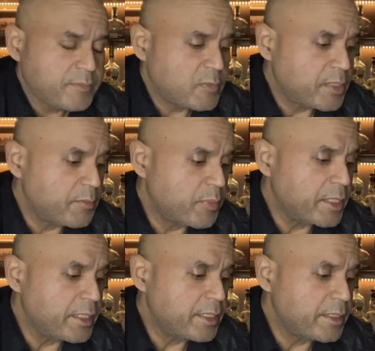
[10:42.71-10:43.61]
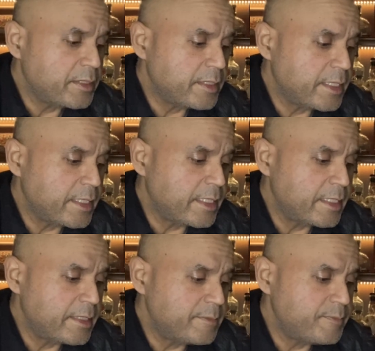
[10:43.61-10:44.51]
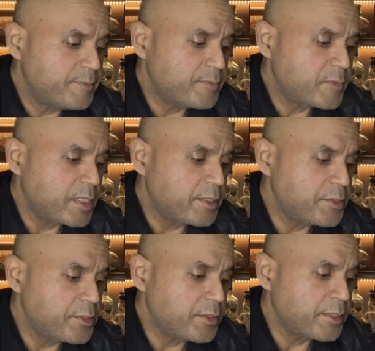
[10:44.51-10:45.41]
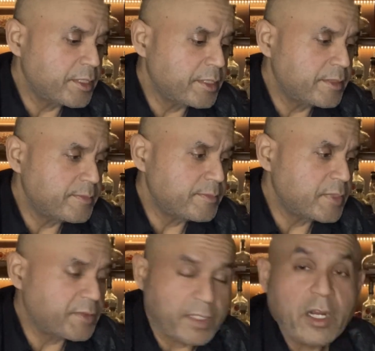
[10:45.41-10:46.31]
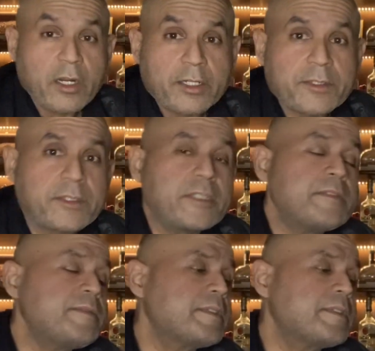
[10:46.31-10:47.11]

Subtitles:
simply enjoy the cigar, and